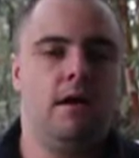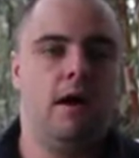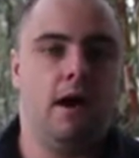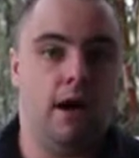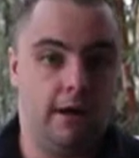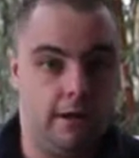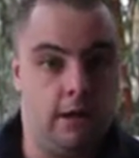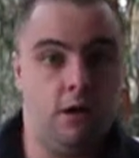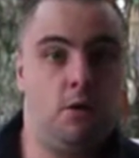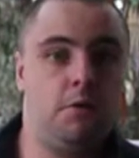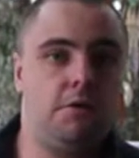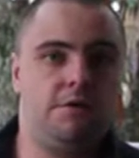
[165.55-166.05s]

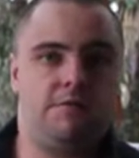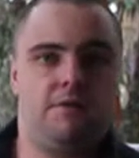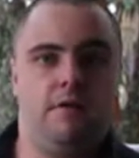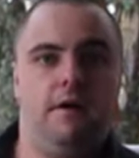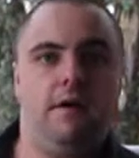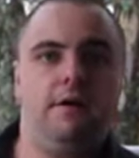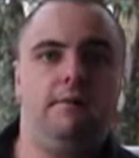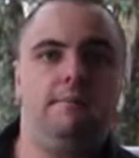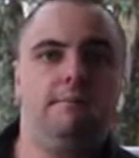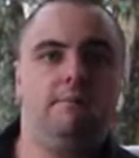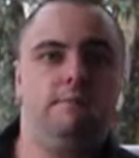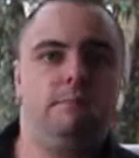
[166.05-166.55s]
I know it's
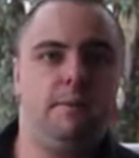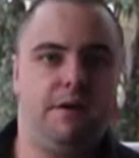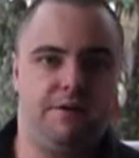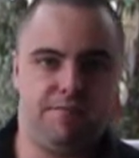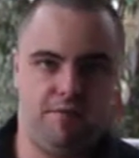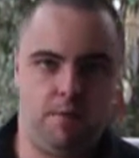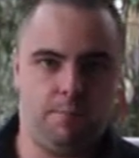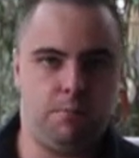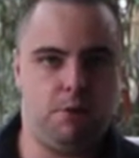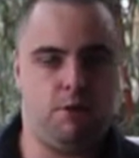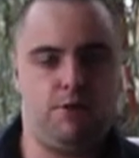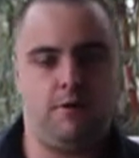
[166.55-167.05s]
there because
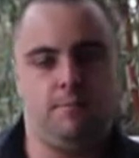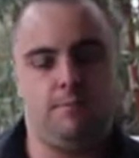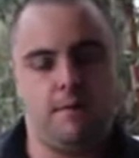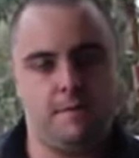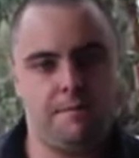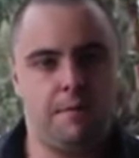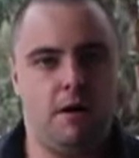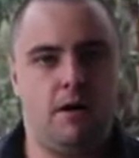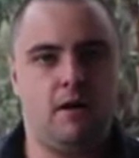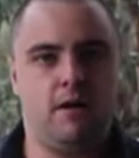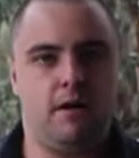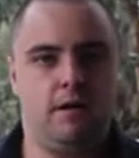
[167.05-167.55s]
I put it in my
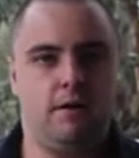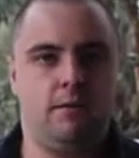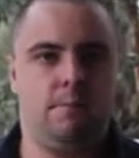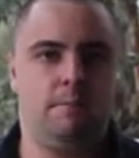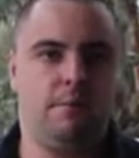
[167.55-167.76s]
pocket,